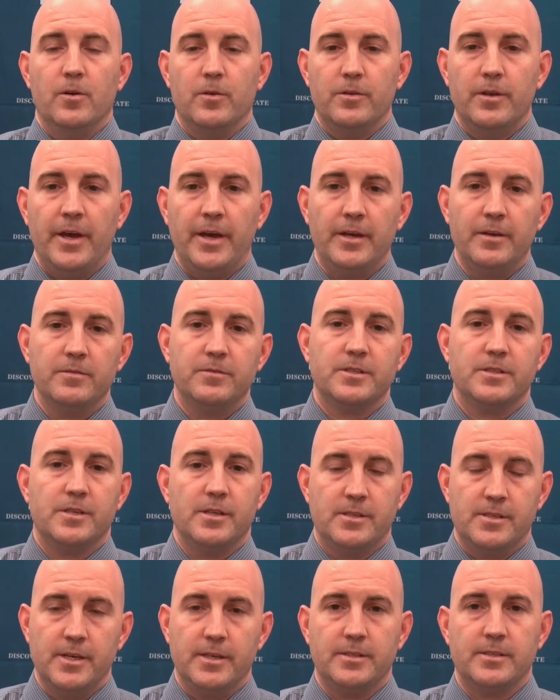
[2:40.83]
Dave's
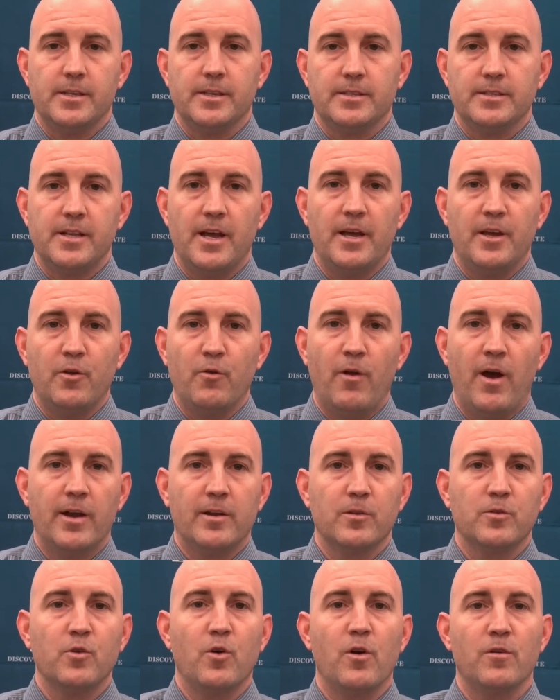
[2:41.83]
statistics that you
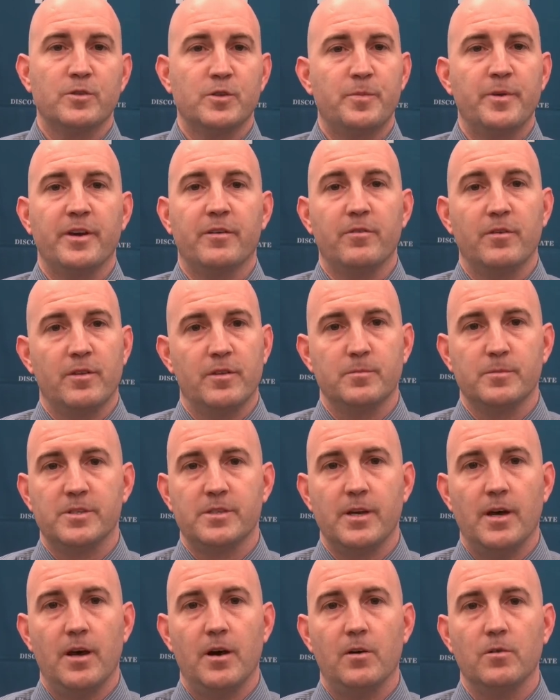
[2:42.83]
rattled off speak for
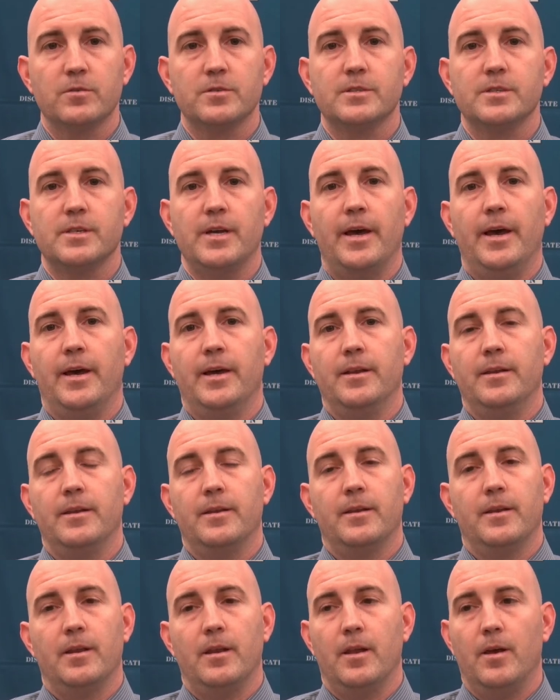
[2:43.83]
themselves,
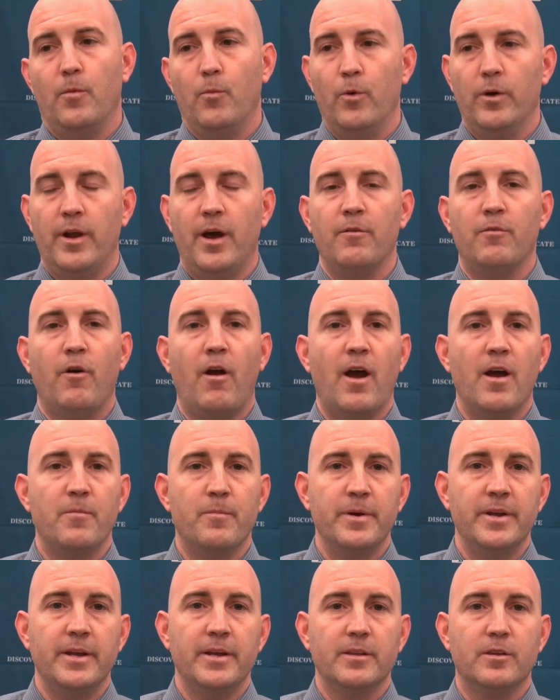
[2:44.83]
and whenever
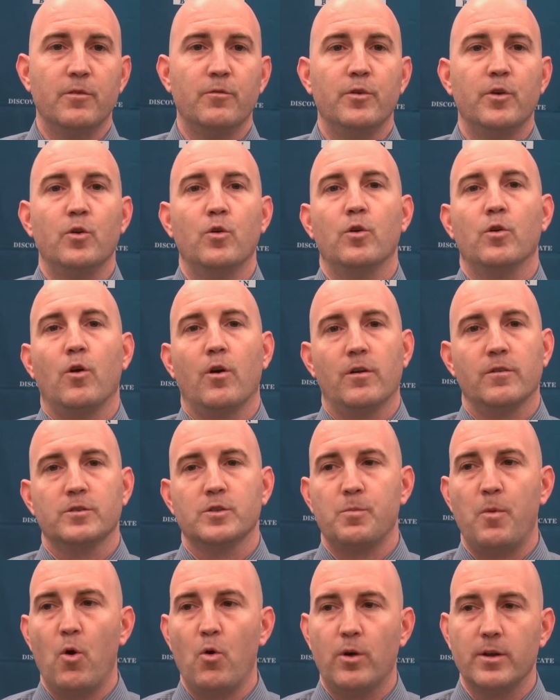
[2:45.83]
I've been interviewed or
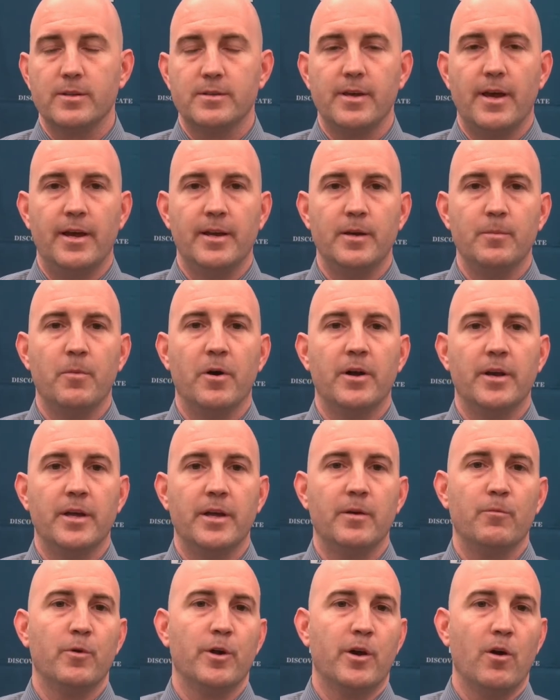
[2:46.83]
spoken to
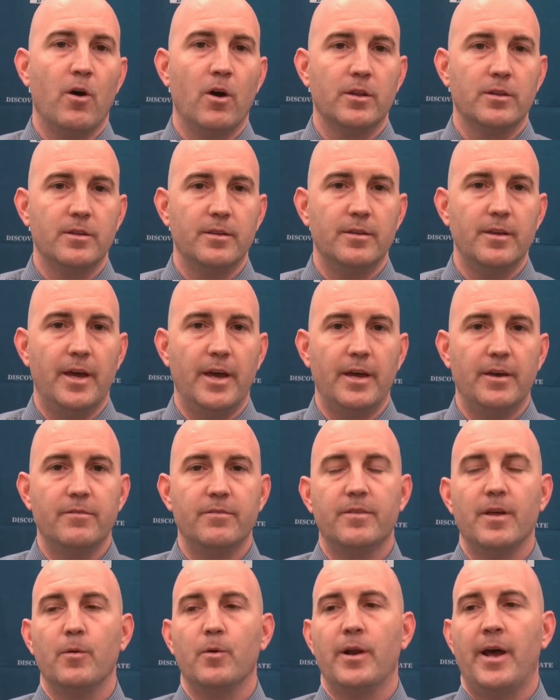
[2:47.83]
anybody in regard to
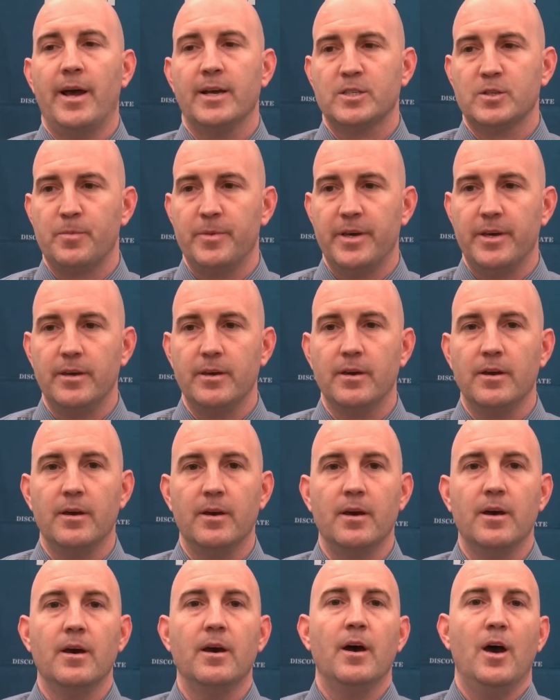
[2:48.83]
Dave, they would ask me
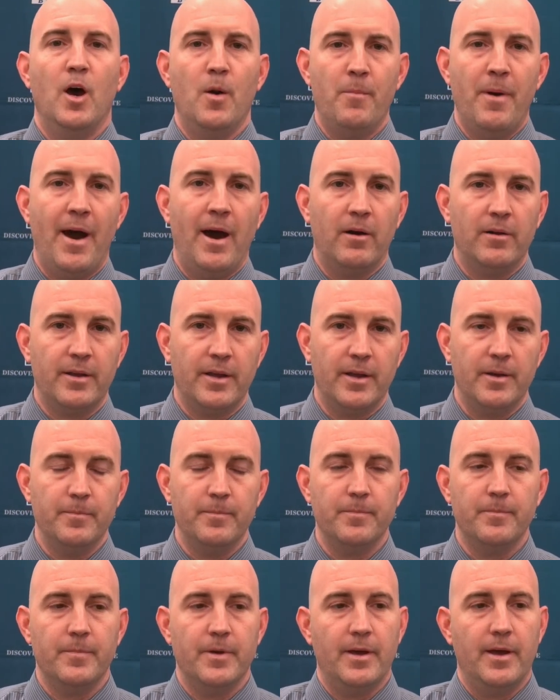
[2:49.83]
about
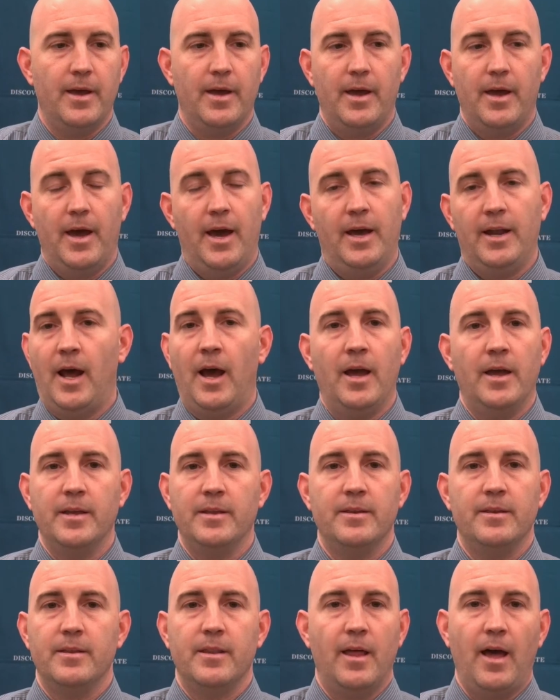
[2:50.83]
him, and
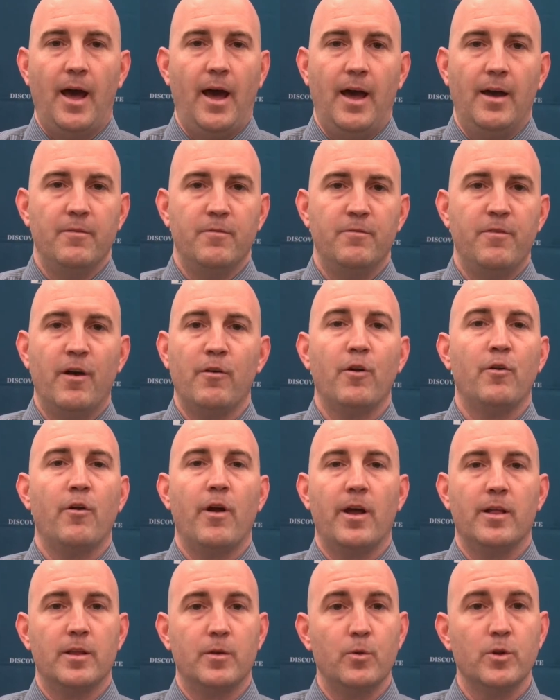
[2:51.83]
I very
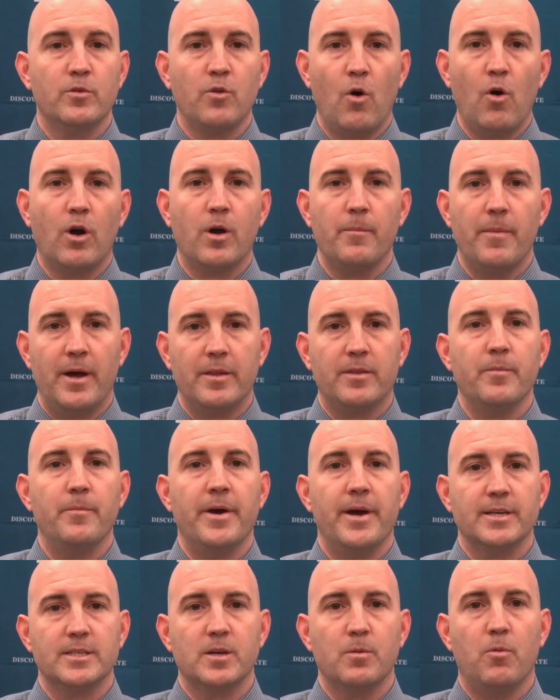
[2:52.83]
rarely would talk about the
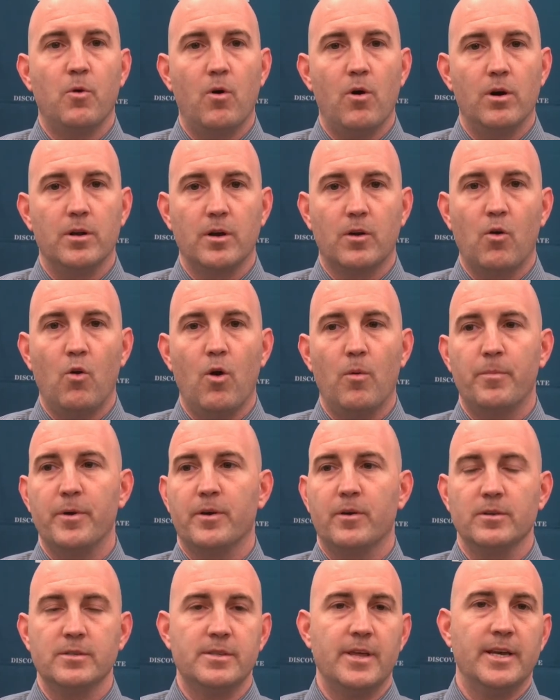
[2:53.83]
basketball on the court
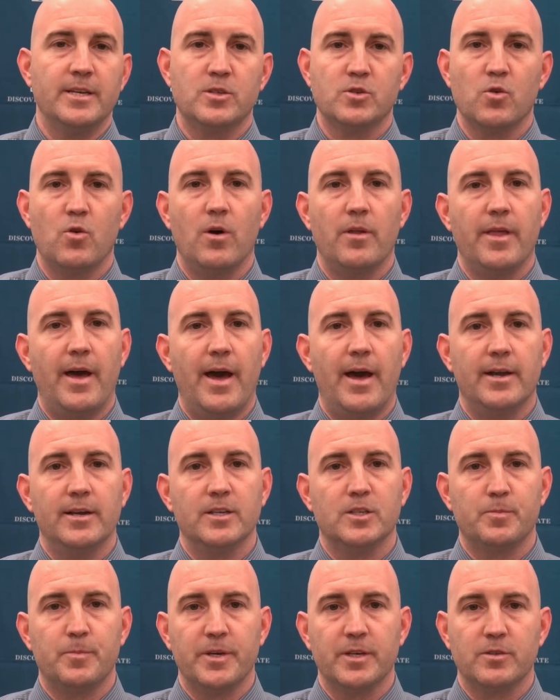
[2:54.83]
because they saw that and
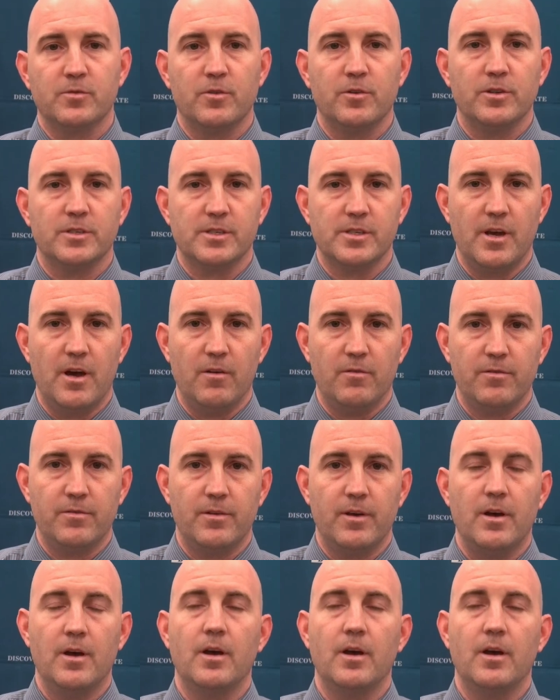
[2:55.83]
it speaks for itself.